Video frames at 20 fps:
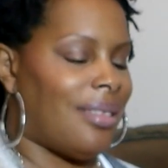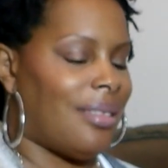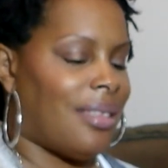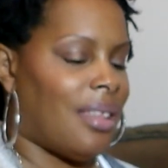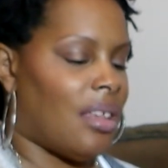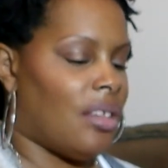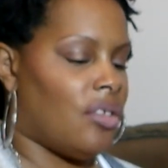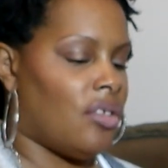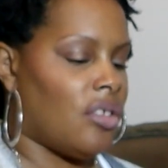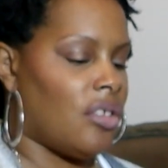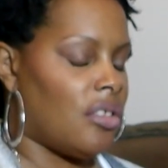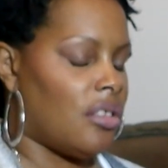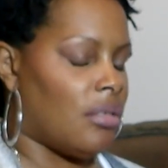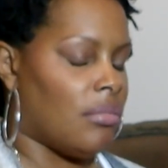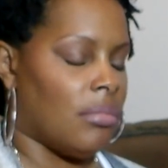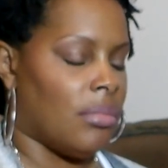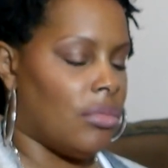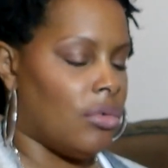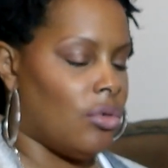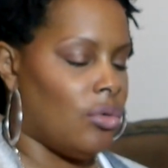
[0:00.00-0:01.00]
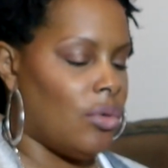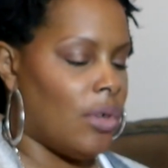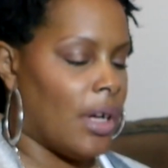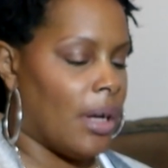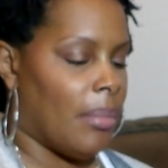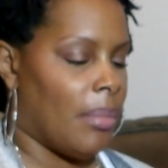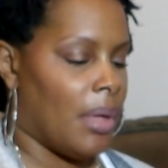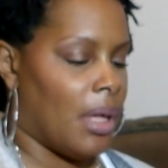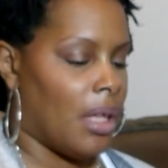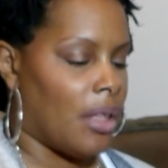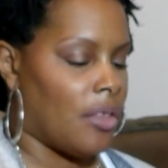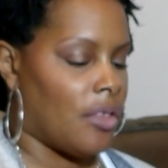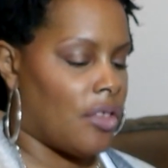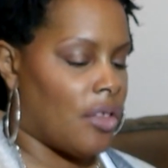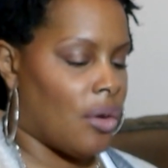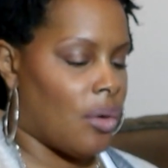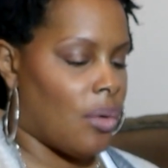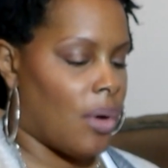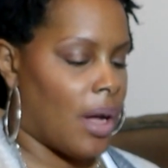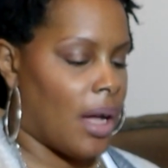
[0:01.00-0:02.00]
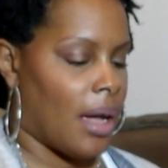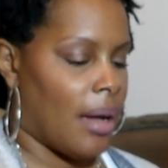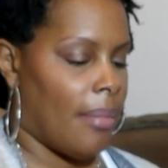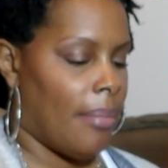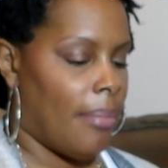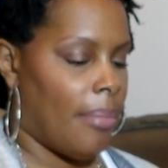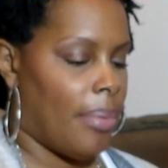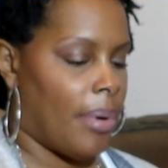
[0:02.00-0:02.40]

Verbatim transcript: that's just the mood I'm in so I'm